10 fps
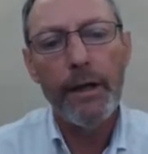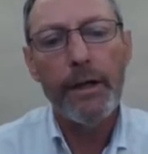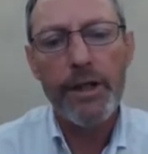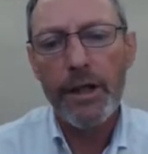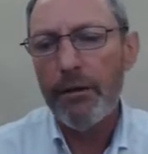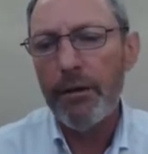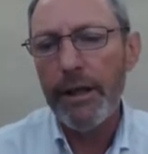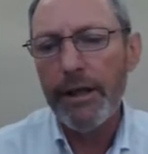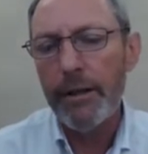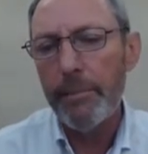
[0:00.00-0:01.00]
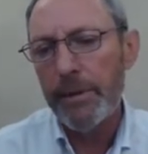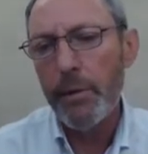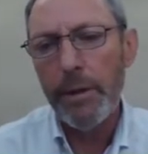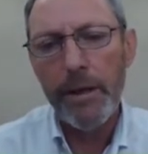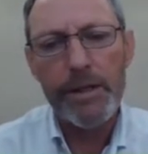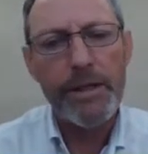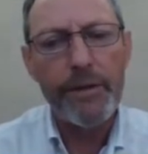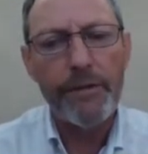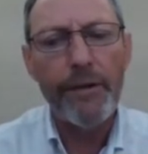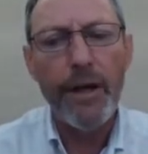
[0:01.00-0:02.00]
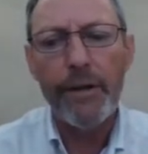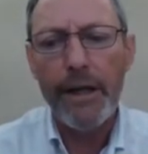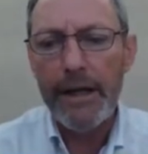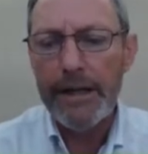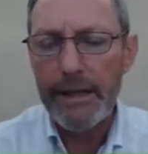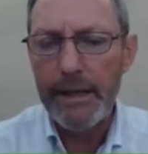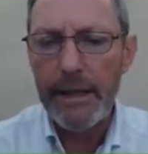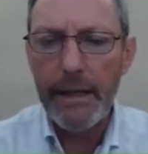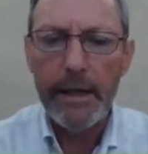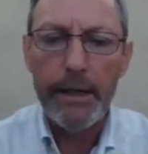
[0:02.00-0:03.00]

So currently there are between about 75 and 80